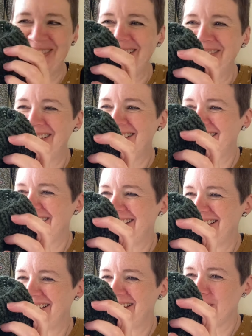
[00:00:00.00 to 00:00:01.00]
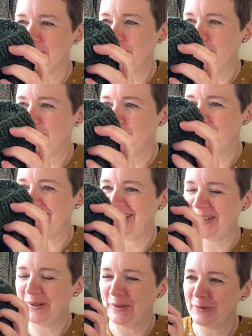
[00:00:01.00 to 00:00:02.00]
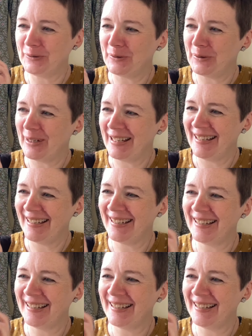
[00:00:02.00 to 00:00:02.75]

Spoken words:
which I think is the look we're going for here.